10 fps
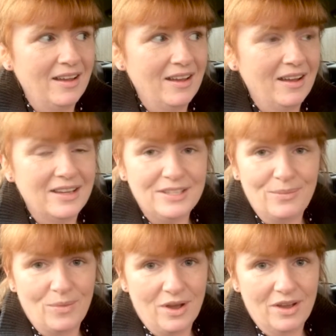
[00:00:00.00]
I
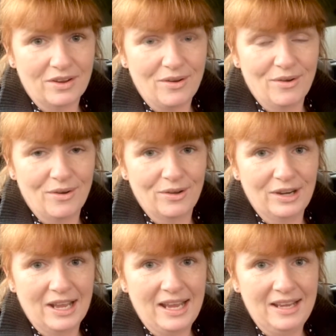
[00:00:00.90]
don't work
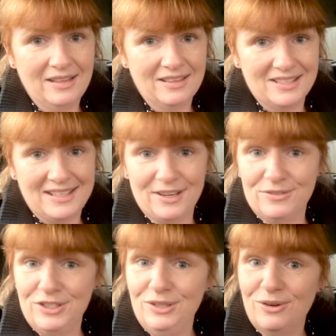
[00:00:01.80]
on a Thursday
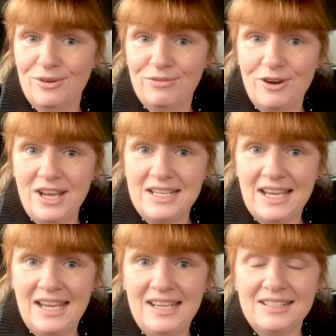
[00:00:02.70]
afternoon or a
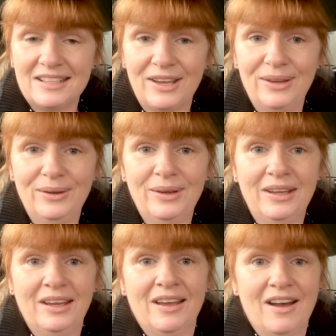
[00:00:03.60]
Friday. So
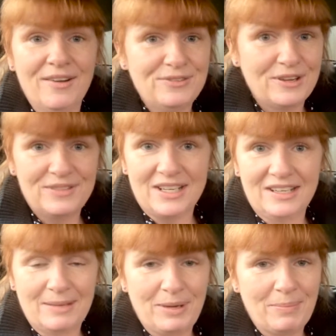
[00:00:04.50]
after I've
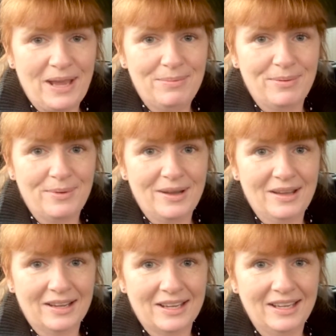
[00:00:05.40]
done that bit of
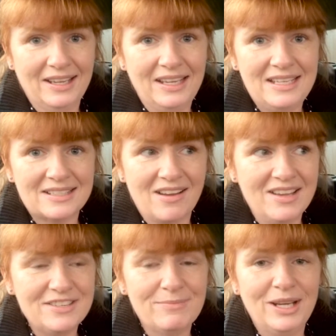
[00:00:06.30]
paperwork, it's
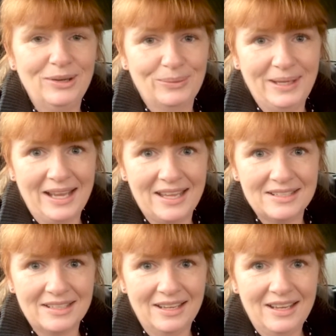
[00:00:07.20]
kind of my long
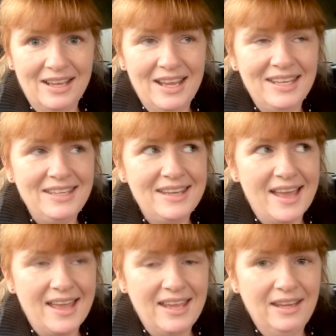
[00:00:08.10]
weekend.
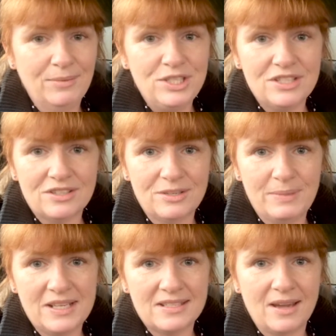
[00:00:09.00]
Yay, which is good
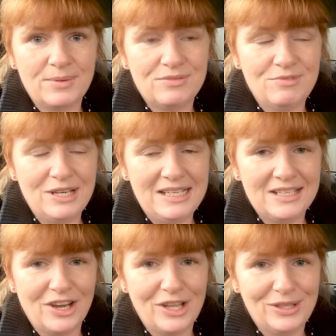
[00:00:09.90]
because I was really
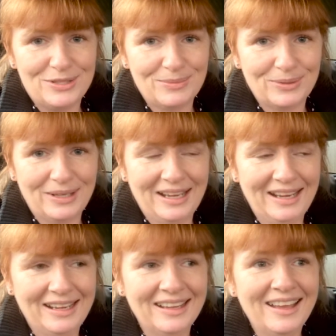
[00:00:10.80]
tired this
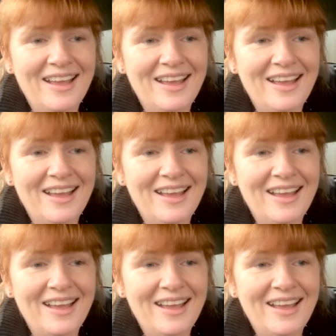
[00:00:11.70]
morning.